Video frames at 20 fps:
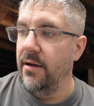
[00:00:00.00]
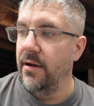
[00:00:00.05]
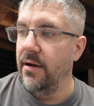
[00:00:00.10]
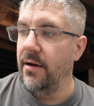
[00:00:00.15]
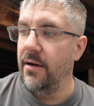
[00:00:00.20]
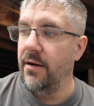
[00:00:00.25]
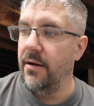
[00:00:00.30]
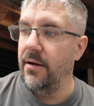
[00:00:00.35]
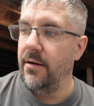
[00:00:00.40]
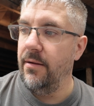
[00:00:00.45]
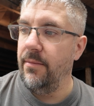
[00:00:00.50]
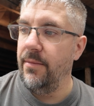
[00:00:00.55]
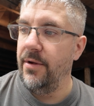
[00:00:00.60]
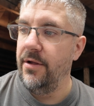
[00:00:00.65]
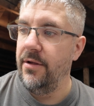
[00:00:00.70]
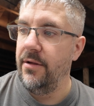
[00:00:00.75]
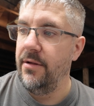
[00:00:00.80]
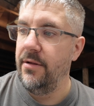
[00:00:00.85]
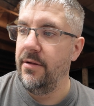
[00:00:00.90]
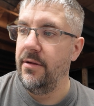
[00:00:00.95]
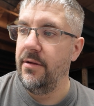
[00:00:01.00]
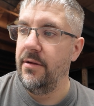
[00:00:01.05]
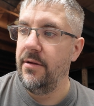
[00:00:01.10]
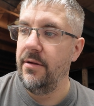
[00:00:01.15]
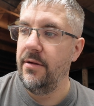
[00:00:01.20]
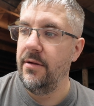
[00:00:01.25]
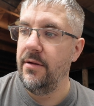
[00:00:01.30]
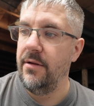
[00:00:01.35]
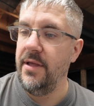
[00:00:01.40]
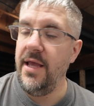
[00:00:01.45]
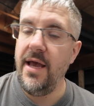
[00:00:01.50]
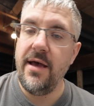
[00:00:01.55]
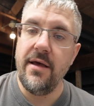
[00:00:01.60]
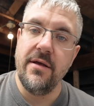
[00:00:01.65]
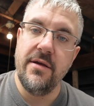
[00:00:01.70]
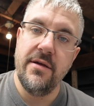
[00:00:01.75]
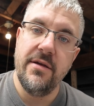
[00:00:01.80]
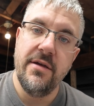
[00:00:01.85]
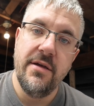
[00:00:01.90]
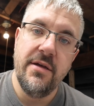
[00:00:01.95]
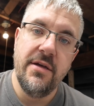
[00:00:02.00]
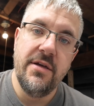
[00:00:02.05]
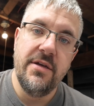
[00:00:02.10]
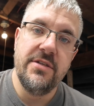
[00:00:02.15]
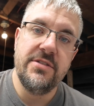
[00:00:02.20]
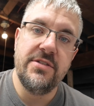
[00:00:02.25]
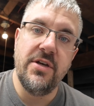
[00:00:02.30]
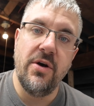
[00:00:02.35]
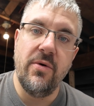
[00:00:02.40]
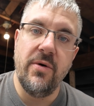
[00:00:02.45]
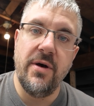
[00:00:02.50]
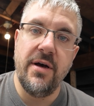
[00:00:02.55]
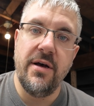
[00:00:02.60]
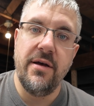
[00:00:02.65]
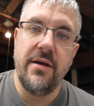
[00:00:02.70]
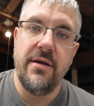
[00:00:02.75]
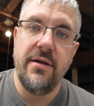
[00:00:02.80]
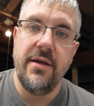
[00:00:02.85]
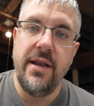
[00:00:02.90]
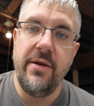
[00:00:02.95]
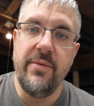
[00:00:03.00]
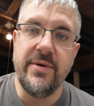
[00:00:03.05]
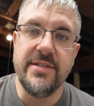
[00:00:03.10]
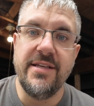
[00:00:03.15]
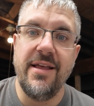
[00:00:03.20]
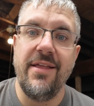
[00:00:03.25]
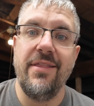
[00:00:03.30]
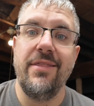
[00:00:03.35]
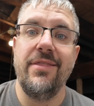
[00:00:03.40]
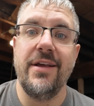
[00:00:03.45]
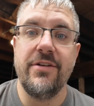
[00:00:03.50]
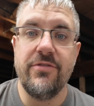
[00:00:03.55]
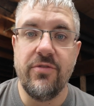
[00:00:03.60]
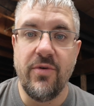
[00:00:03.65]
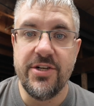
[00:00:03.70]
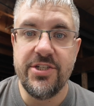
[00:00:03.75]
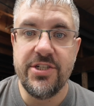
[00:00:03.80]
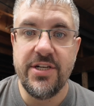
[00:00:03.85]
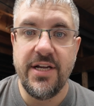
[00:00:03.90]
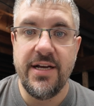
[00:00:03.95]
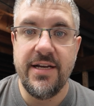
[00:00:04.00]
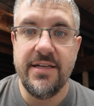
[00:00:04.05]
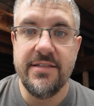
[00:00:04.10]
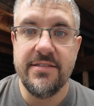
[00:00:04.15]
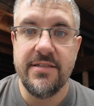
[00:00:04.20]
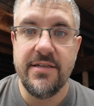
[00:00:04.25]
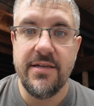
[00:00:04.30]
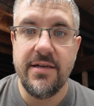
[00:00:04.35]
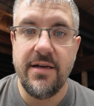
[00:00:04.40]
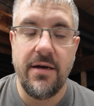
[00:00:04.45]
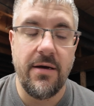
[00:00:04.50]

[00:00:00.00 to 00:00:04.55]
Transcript: Yeah. So, anyways, thanks for watching, guys.